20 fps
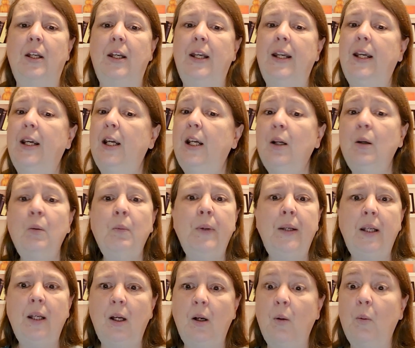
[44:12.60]
Here we
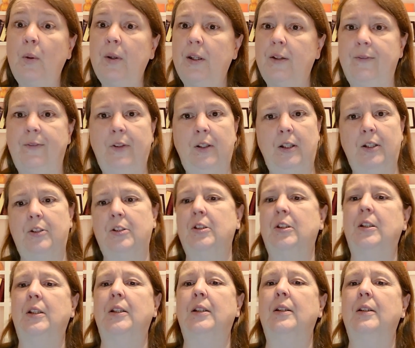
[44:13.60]
go with the village
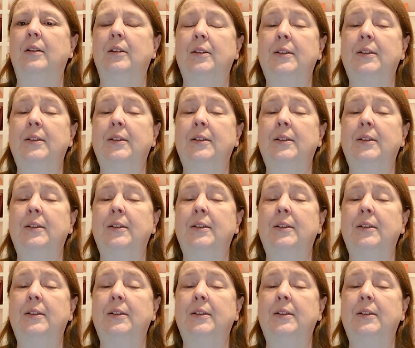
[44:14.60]
again,